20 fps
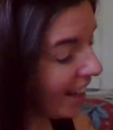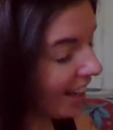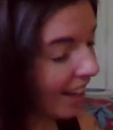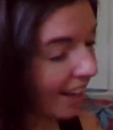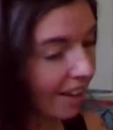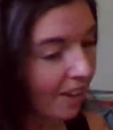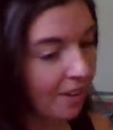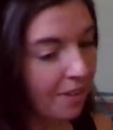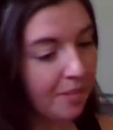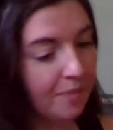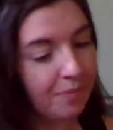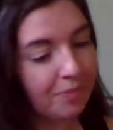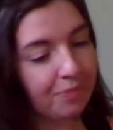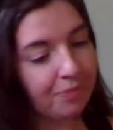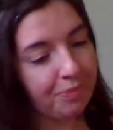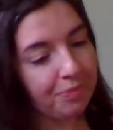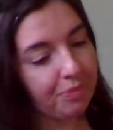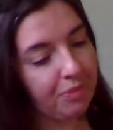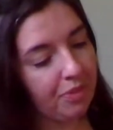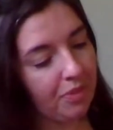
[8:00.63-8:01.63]
Look.
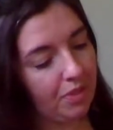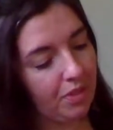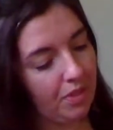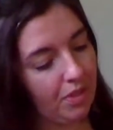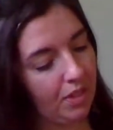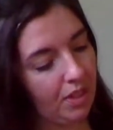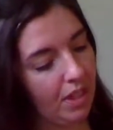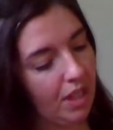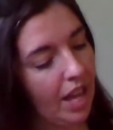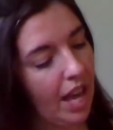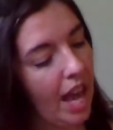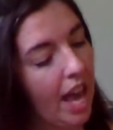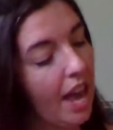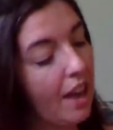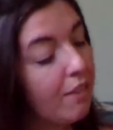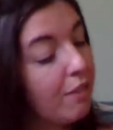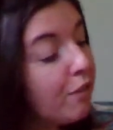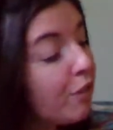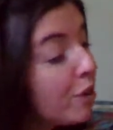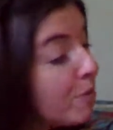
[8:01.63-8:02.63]

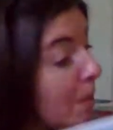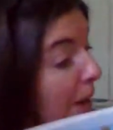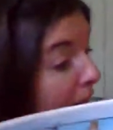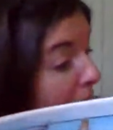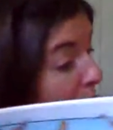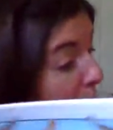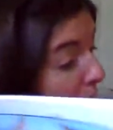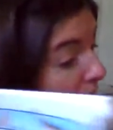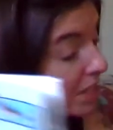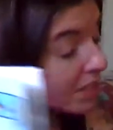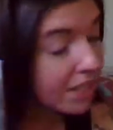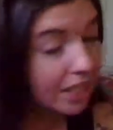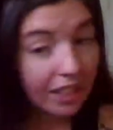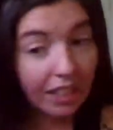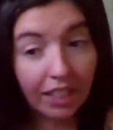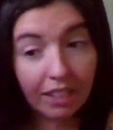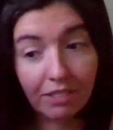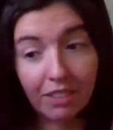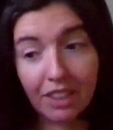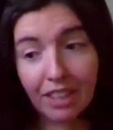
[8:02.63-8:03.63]
Everybody wants to
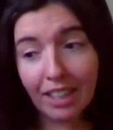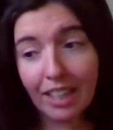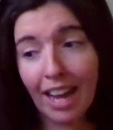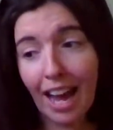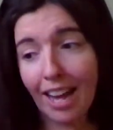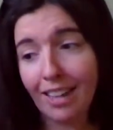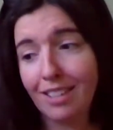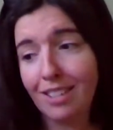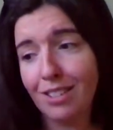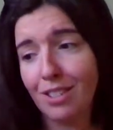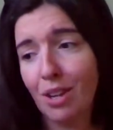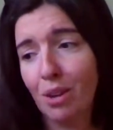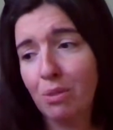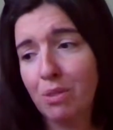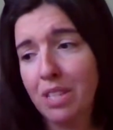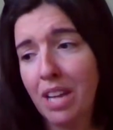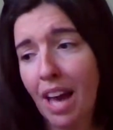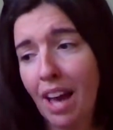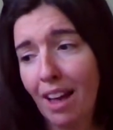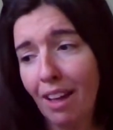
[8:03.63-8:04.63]
live in the Cactus
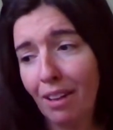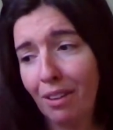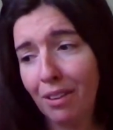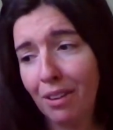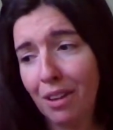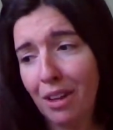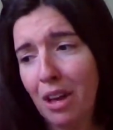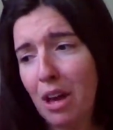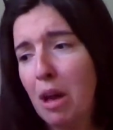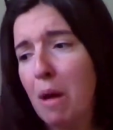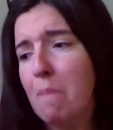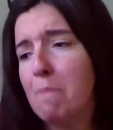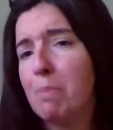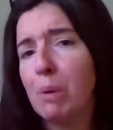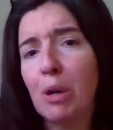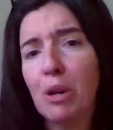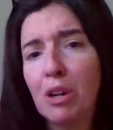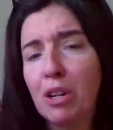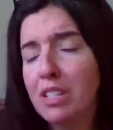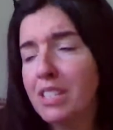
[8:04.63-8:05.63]
Hotel.
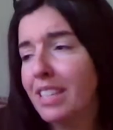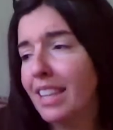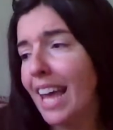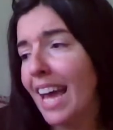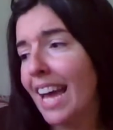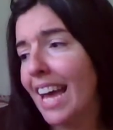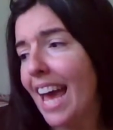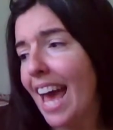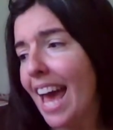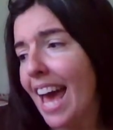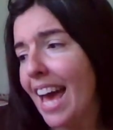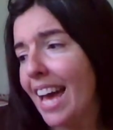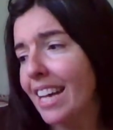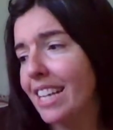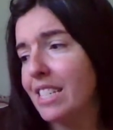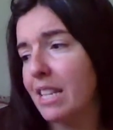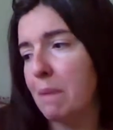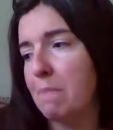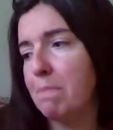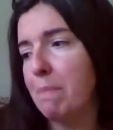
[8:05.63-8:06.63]
Birds lay
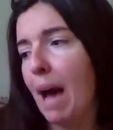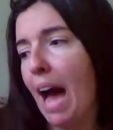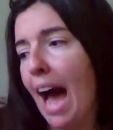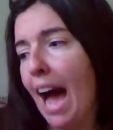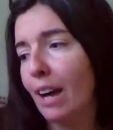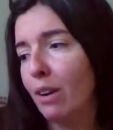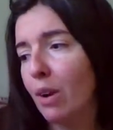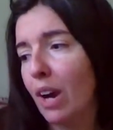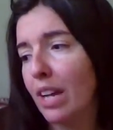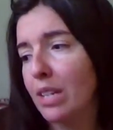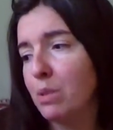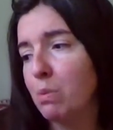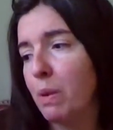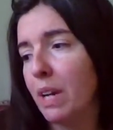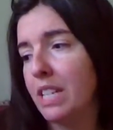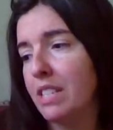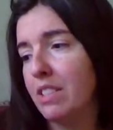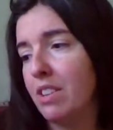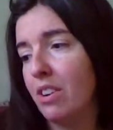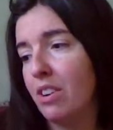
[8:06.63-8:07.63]
eggs and pack rats
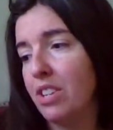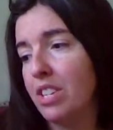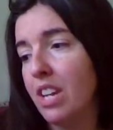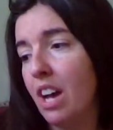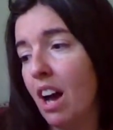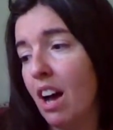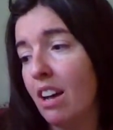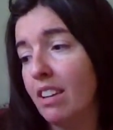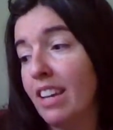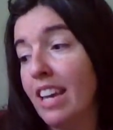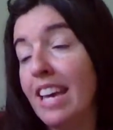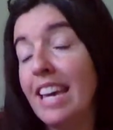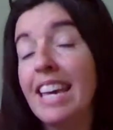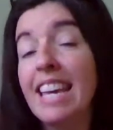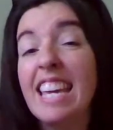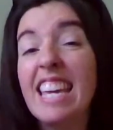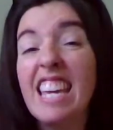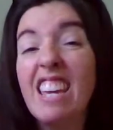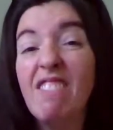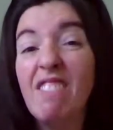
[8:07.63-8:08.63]
raise their young.
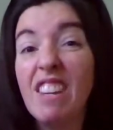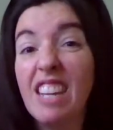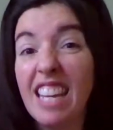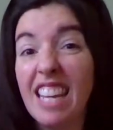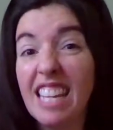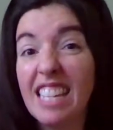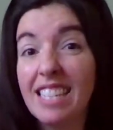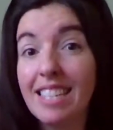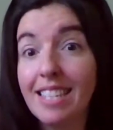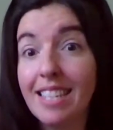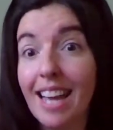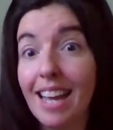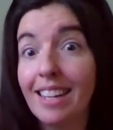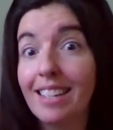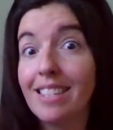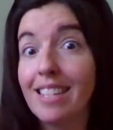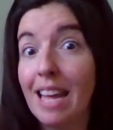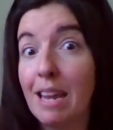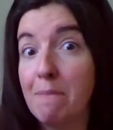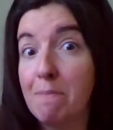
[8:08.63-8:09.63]
Even
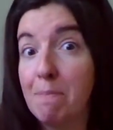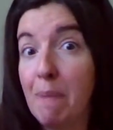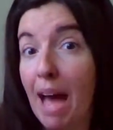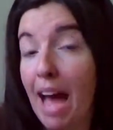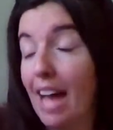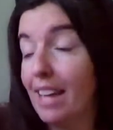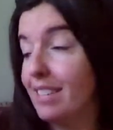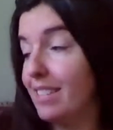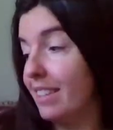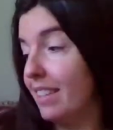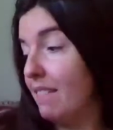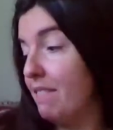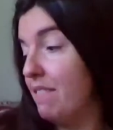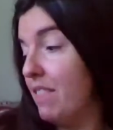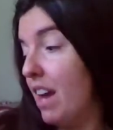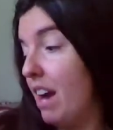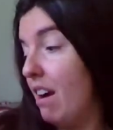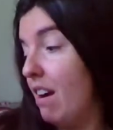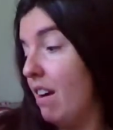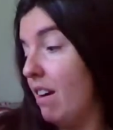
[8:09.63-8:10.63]
insects and bats live
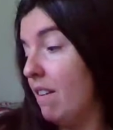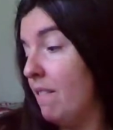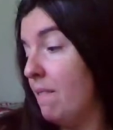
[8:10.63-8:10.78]
there.